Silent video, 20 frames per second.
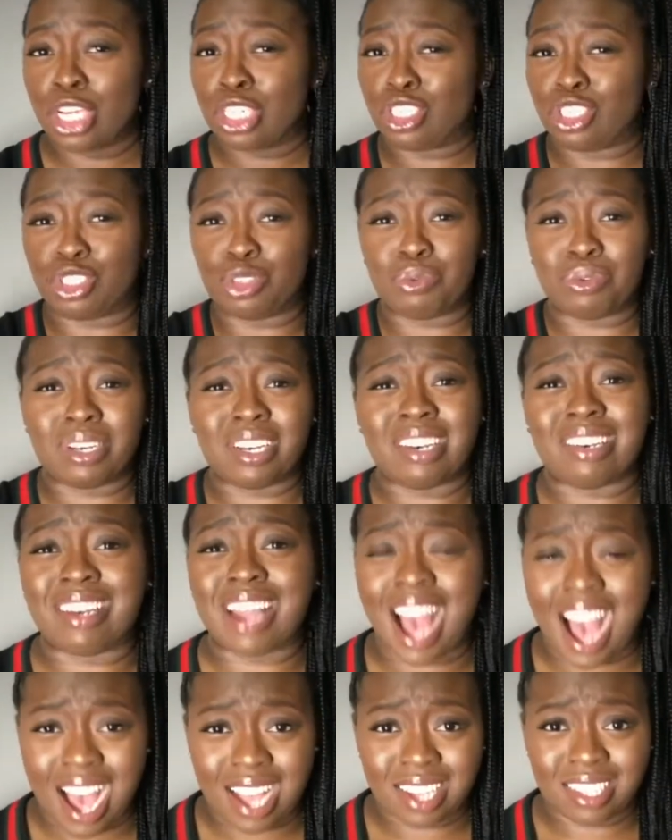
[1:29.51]
Do
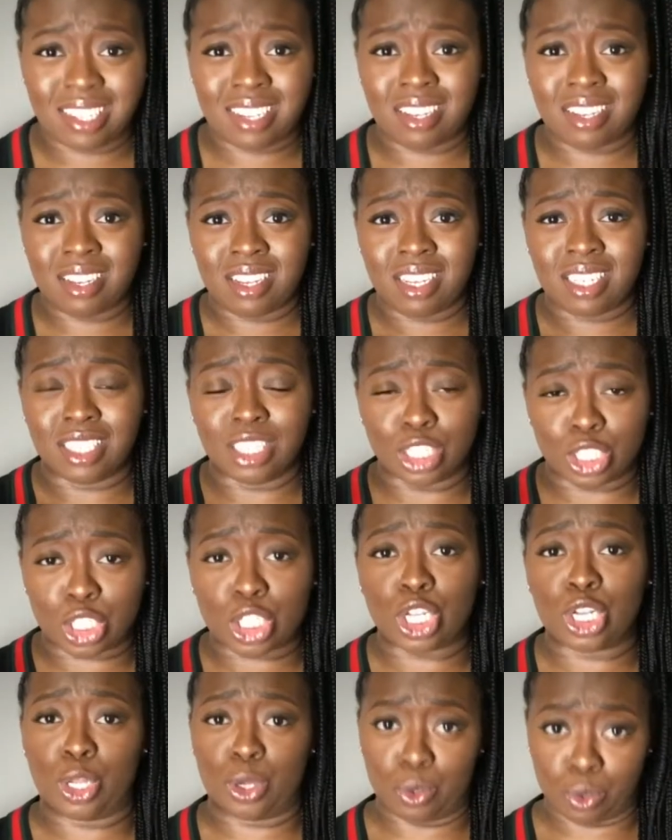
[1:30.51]
not
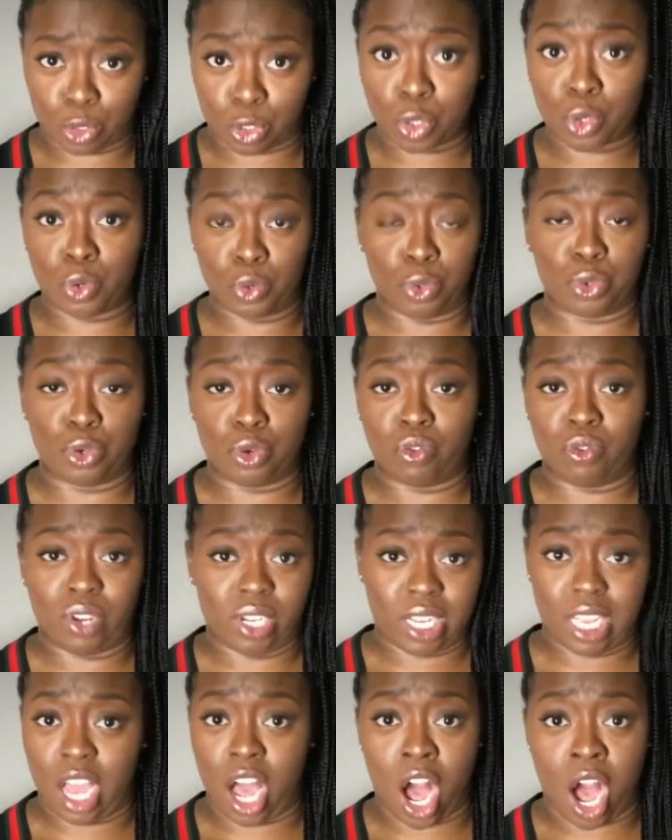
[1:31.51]
disclose who you
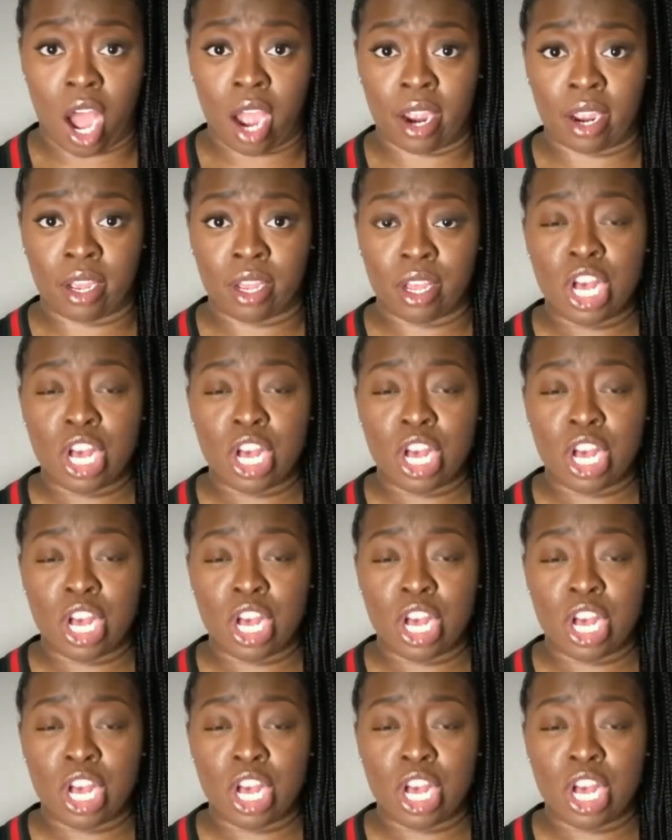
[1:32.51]
really are.